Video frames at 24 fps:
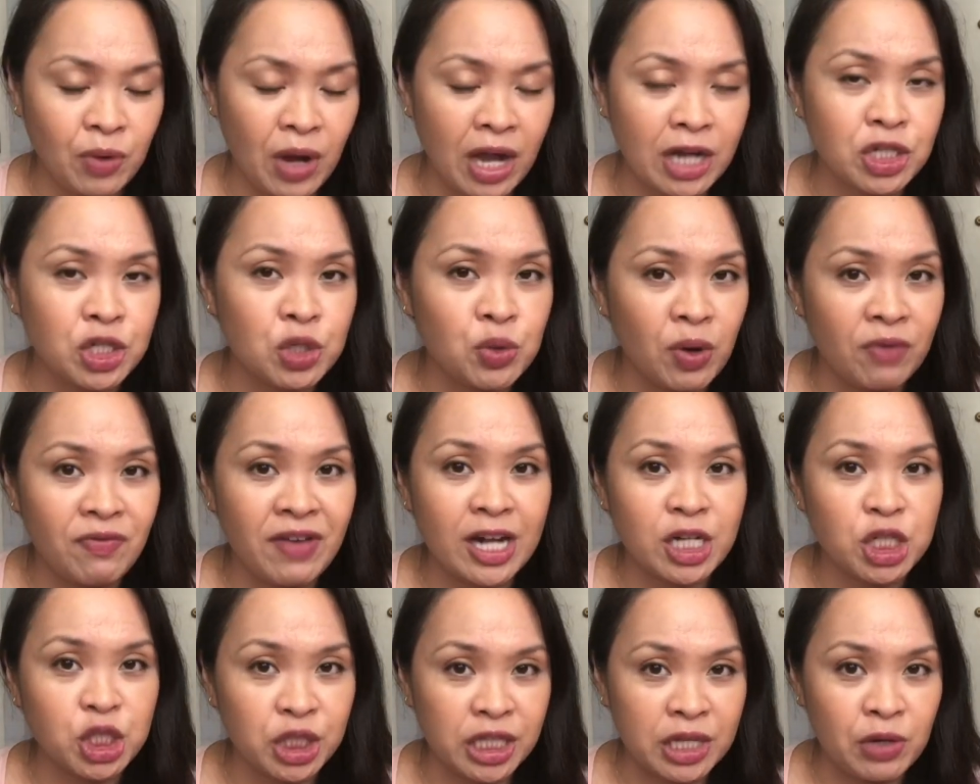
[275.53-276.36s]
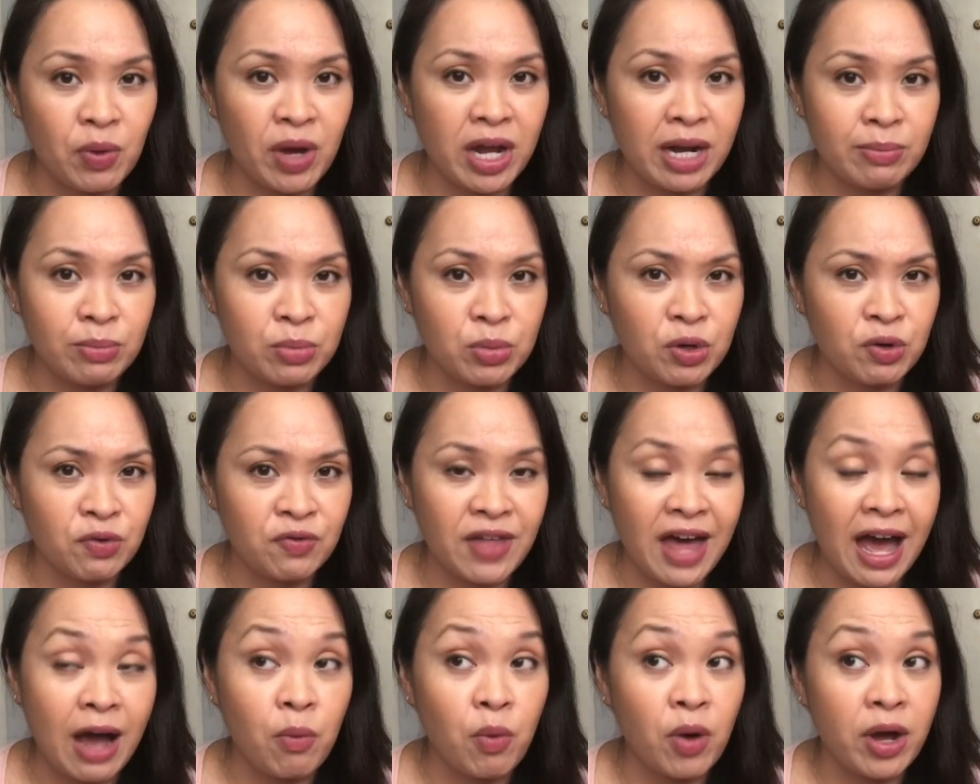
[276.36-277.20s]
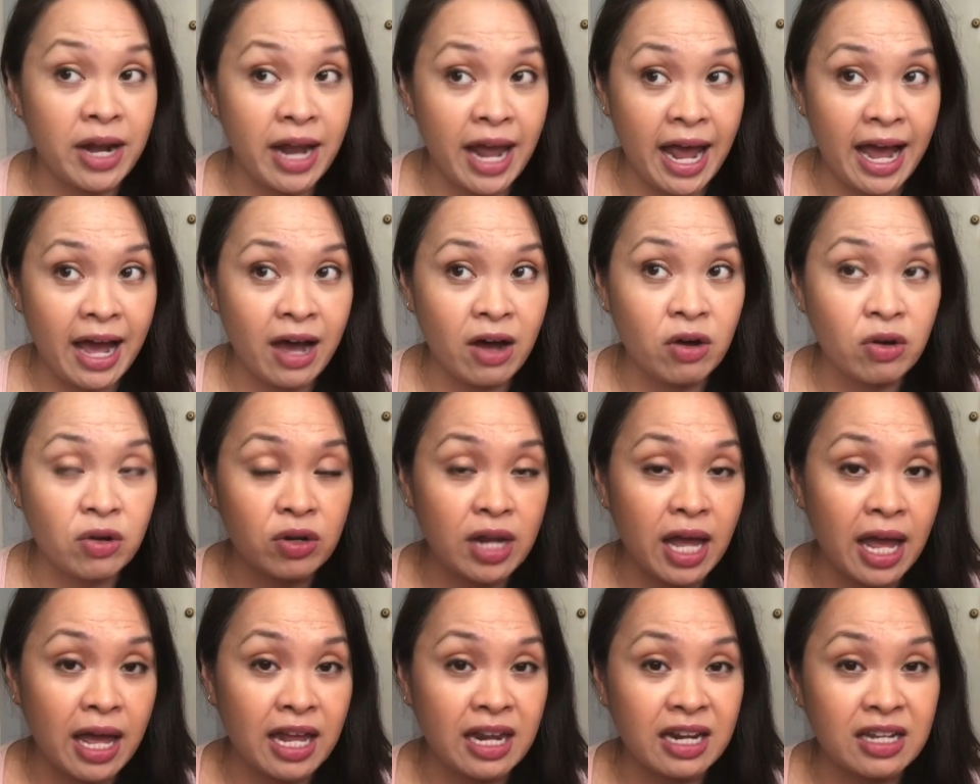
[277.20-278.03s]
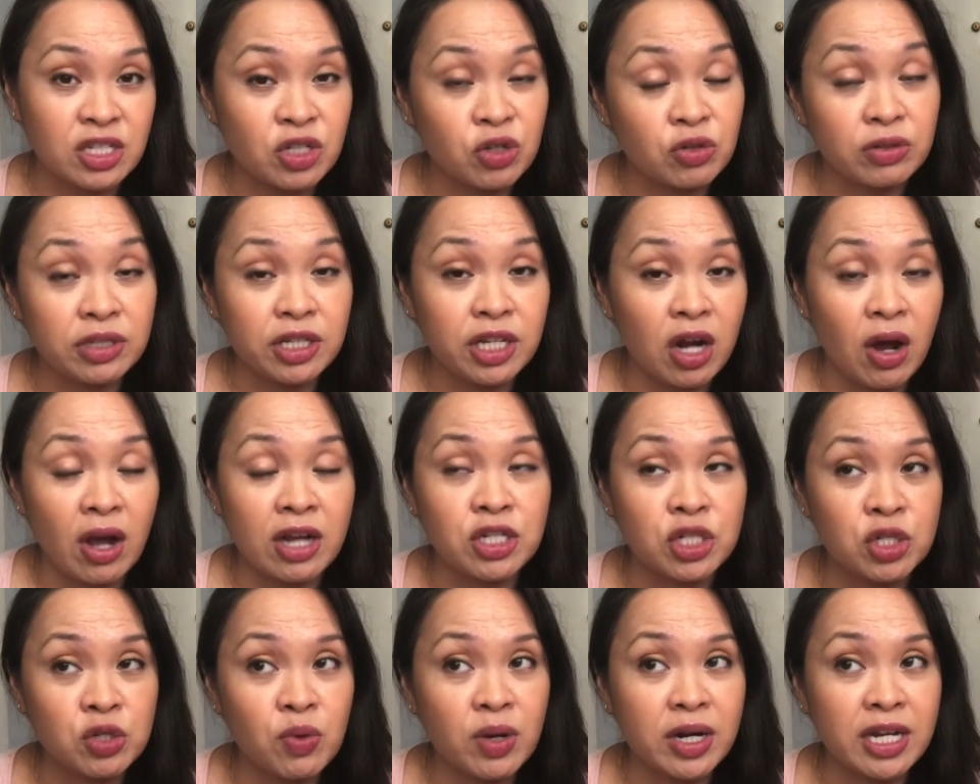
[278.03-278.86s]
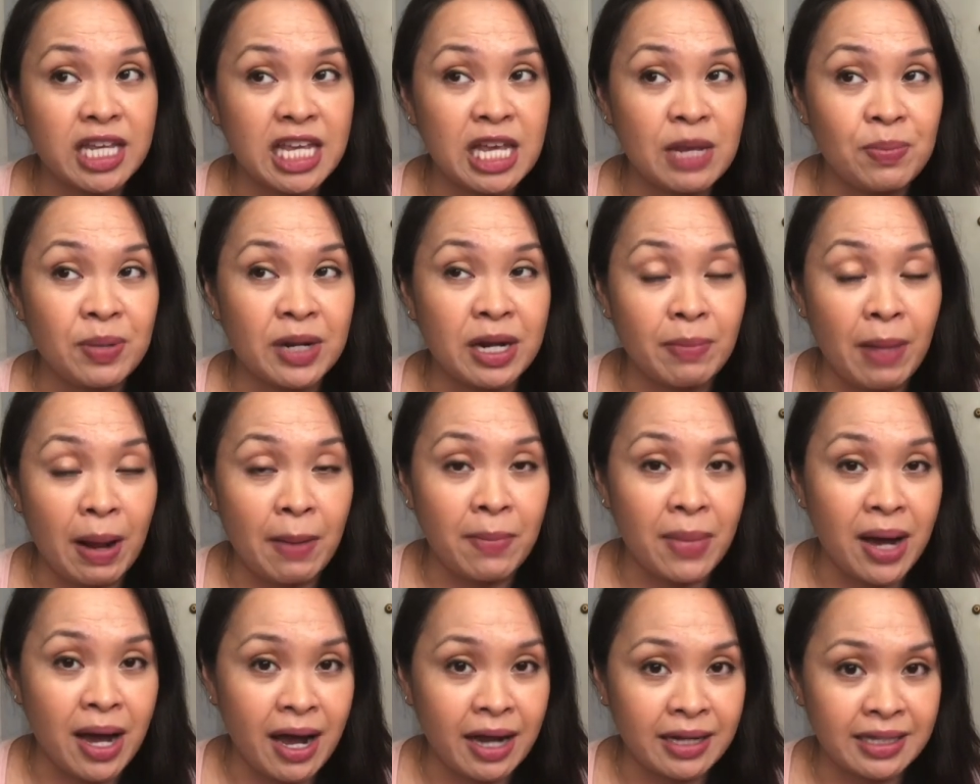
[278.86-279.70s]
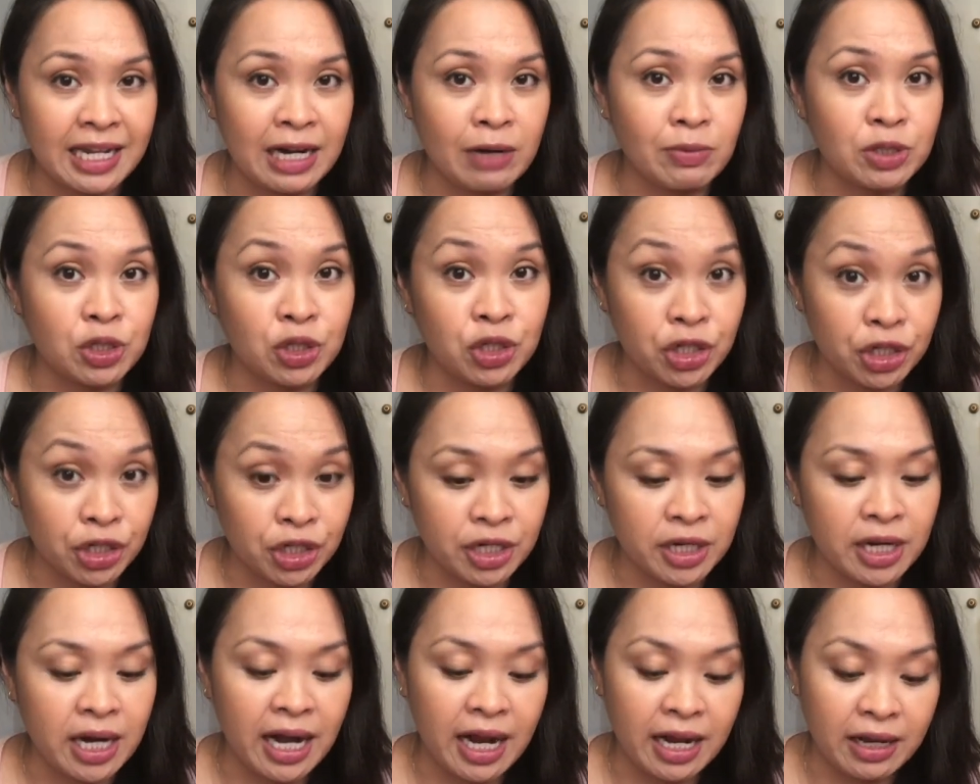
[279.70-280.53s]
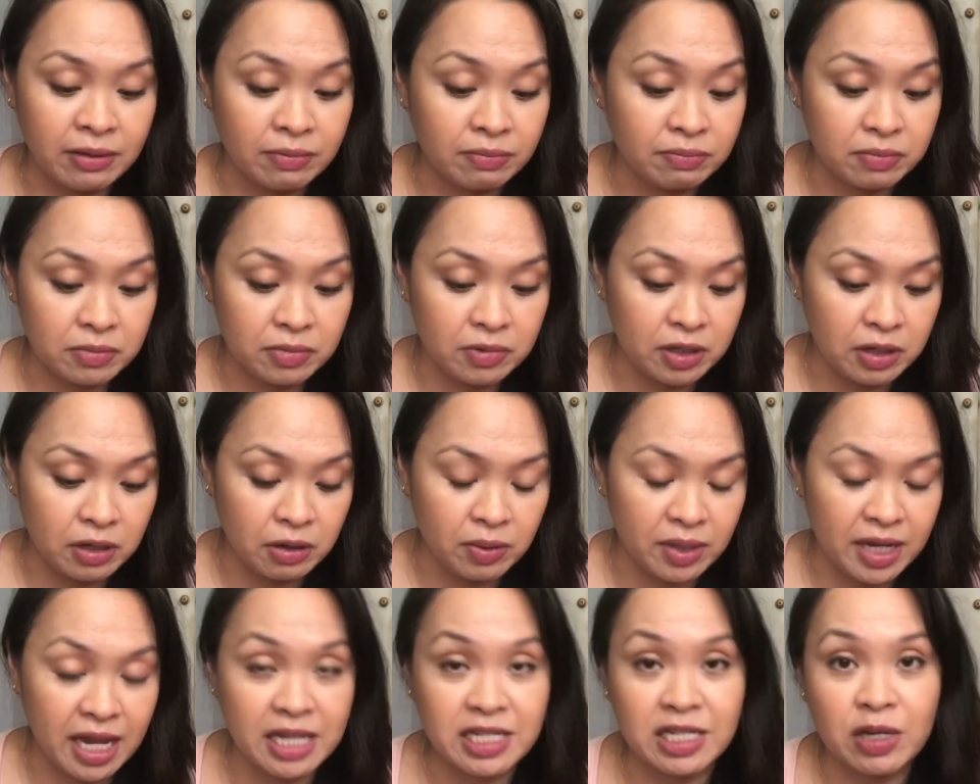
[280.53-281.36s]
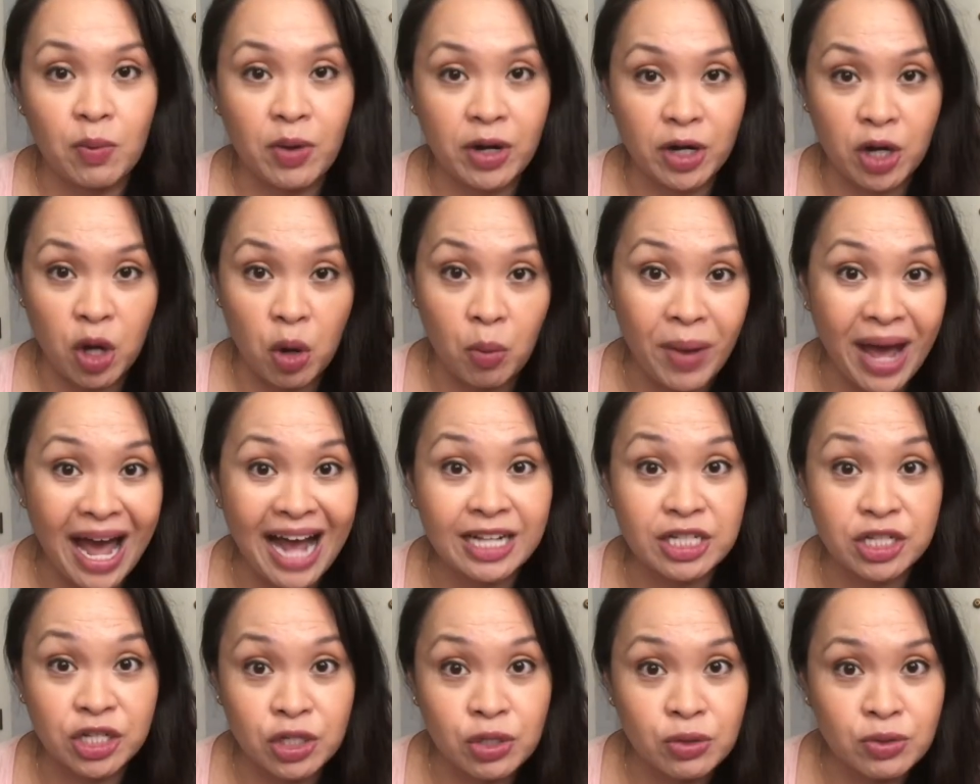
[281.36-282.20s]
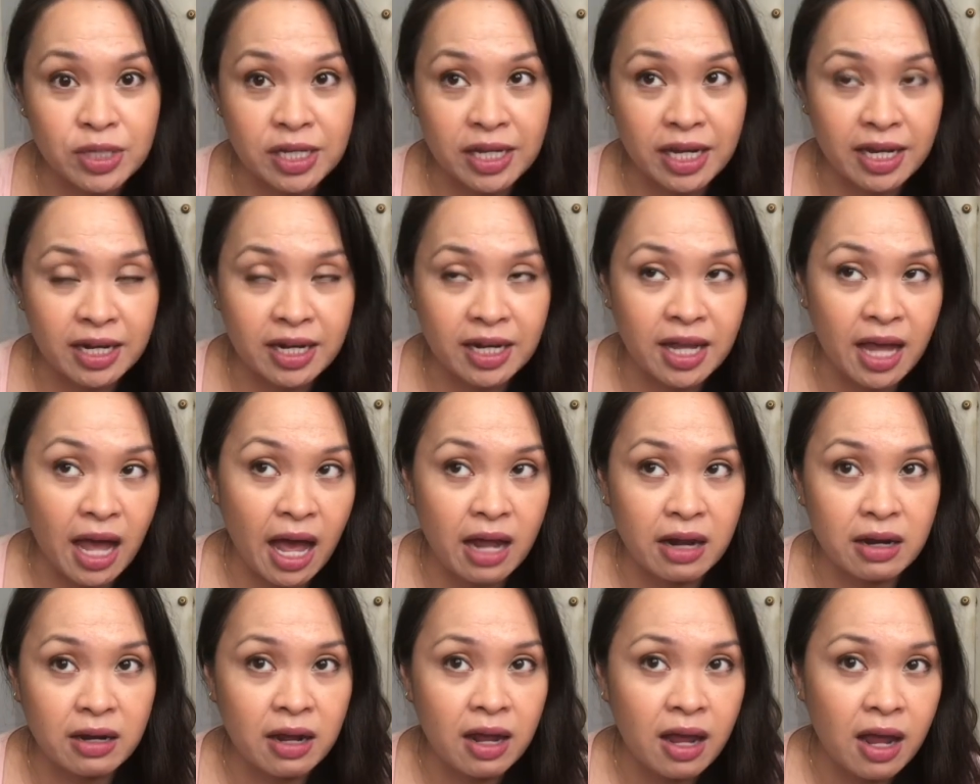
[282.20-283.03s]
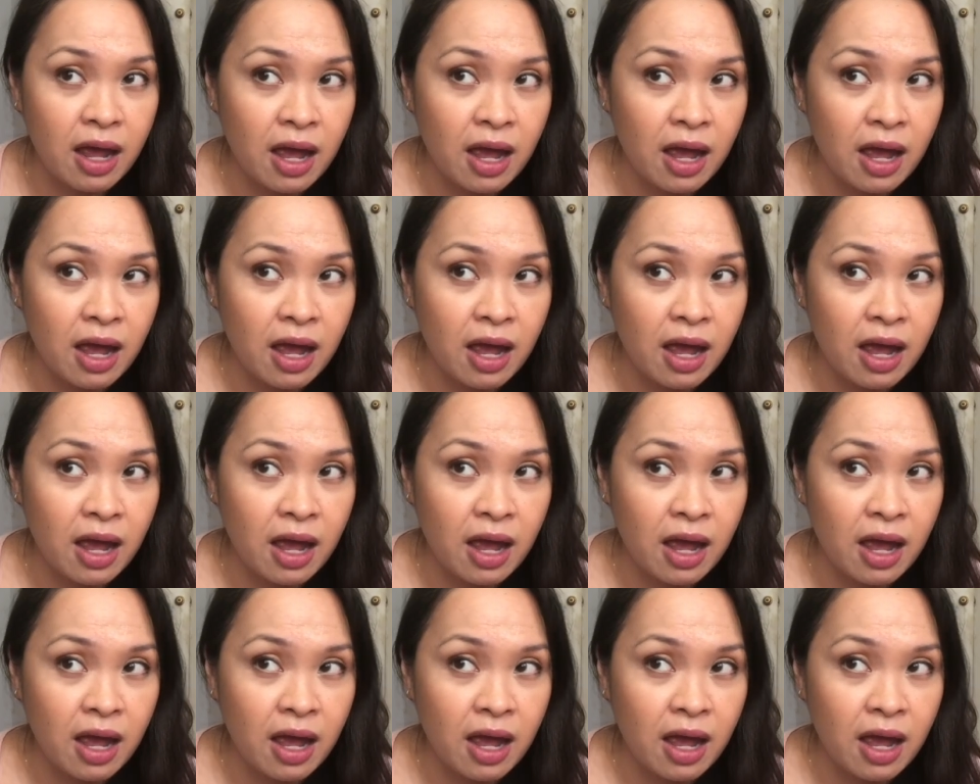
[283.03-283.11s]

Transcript: I do eventually want to move that one out, and you know, I do want to keep it in my mind that it was good, and I, you know, in case I want to go back to using it again.